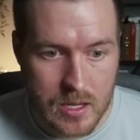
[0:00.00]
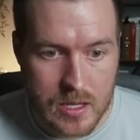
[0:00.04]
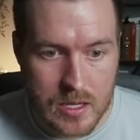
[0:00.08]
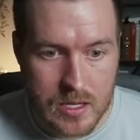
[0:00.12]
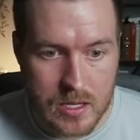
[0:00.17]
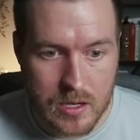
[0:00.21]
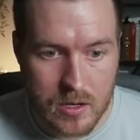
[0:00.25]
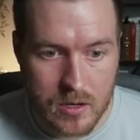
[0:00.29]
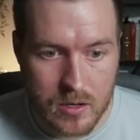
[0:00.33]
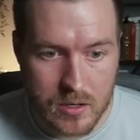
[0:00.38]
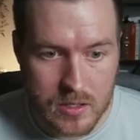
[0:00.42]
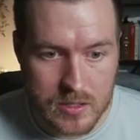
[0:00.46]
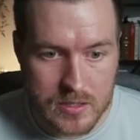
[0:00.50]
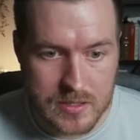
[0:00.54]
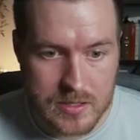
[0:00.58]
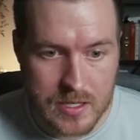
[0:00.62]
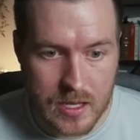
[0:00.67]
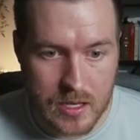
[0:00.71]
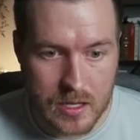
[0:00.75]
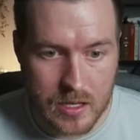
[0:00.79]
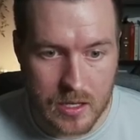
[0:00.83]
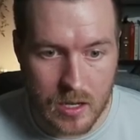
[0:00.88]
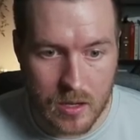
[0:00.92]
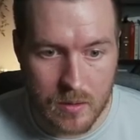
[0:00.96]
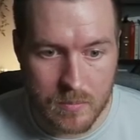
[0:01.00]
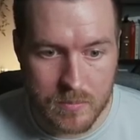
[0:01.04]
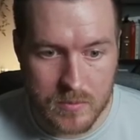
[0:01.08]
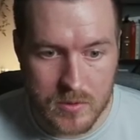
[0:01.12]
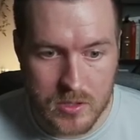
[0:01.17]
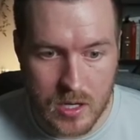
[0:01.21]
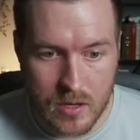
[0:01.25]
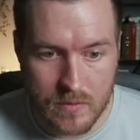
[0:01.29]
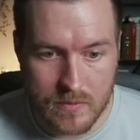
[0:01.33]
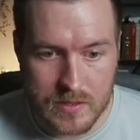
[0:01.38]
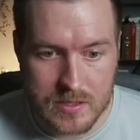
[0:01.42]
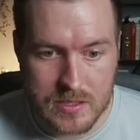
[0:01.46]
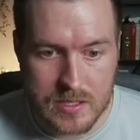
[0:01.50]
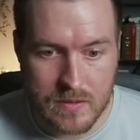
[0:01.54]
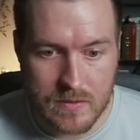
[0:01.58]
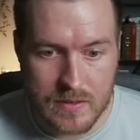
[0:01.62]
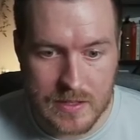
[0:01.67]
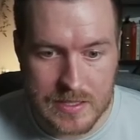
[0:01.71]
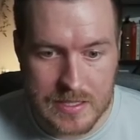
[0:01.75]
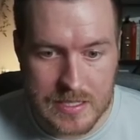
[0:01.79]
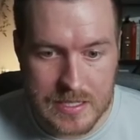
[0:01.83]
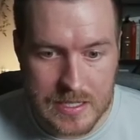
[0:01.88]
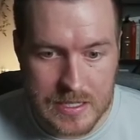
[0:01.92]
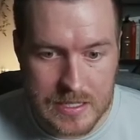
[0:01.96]
Here it's setting up Java
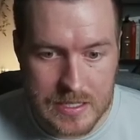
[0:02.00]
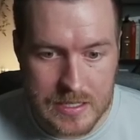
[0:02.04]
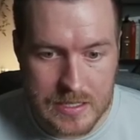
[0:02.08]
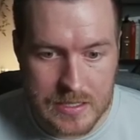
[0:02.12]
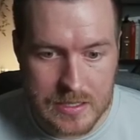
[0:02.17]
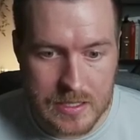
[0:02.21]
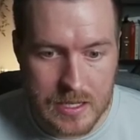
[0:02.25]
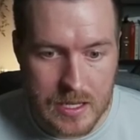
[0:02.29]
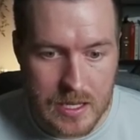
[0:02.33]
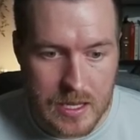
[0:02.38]
17.